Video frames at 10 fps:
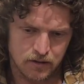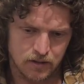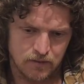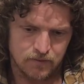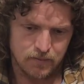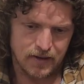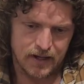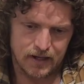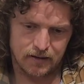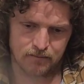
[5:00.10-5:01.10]
give your
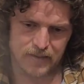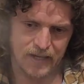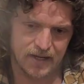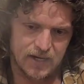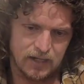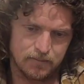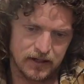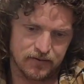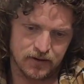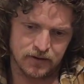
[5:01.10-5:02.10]
back end a
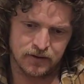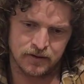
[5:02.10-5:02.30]
bit of a